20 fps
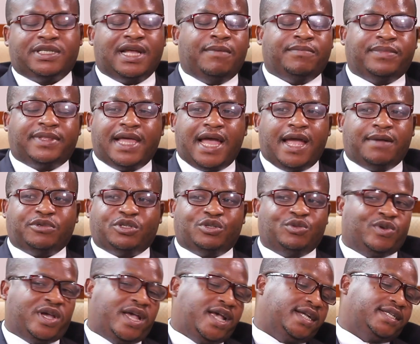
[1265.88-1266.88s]

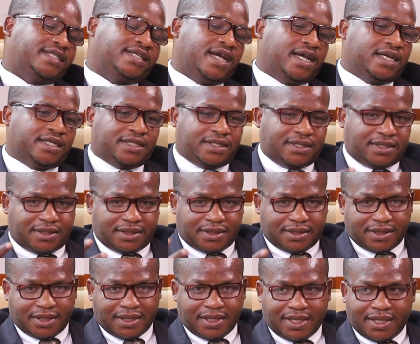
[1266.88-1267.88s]
sometimes, no, it's just
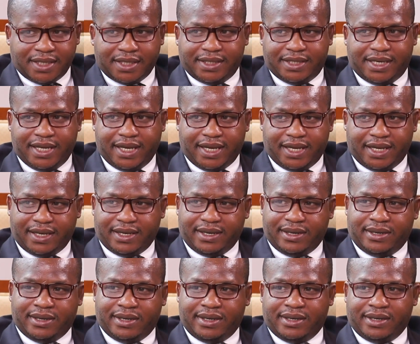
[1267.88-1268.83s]
the